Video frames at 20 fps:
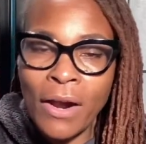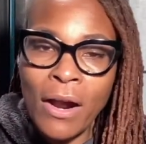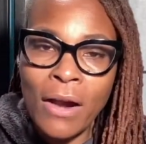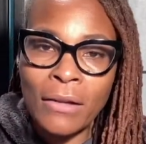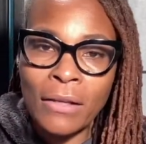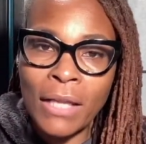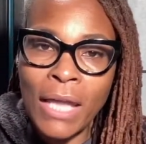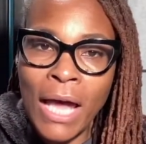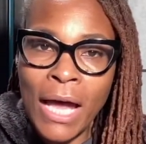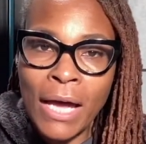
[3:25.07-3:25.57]
Our
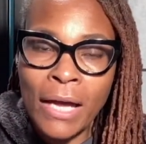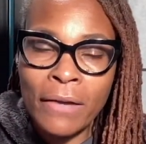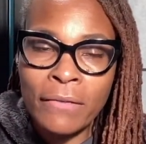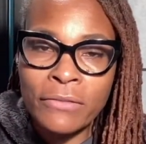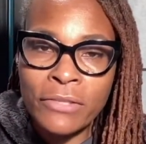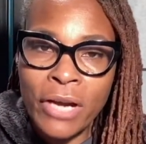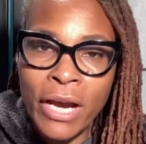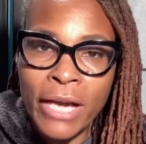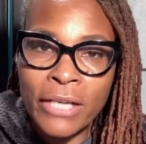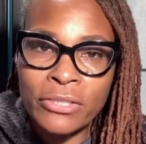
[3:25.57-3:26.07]

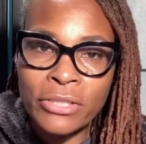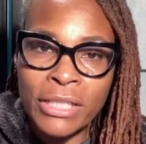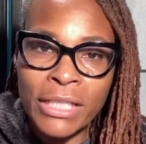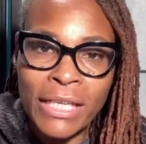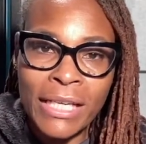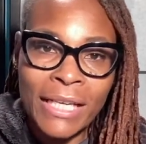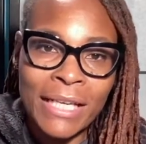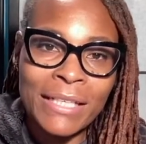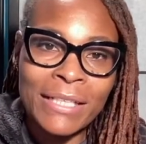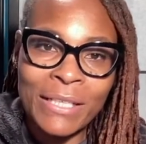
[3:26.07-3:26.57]
lives are actually
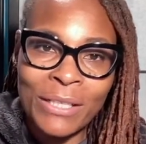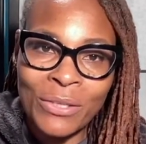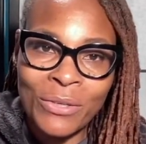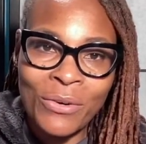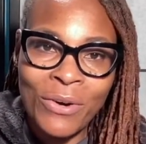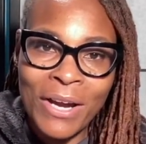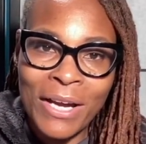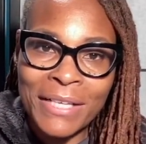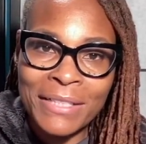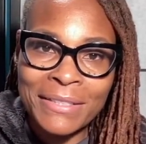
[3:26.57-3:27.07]
hidden in
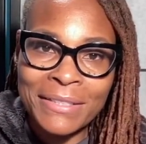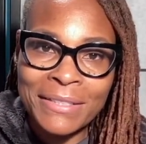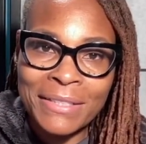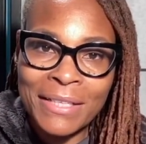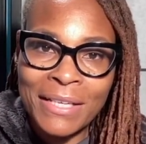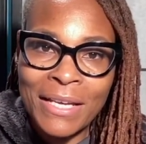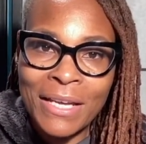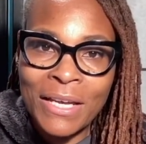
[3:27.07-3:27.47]
Christ.